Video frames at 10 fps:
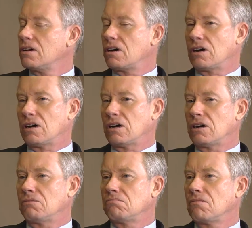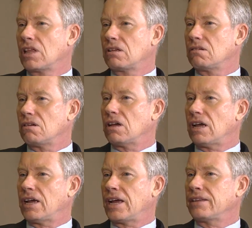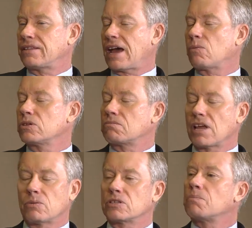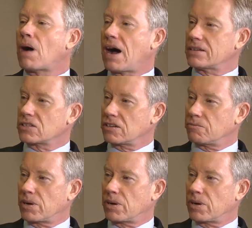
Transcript: And it was a positive,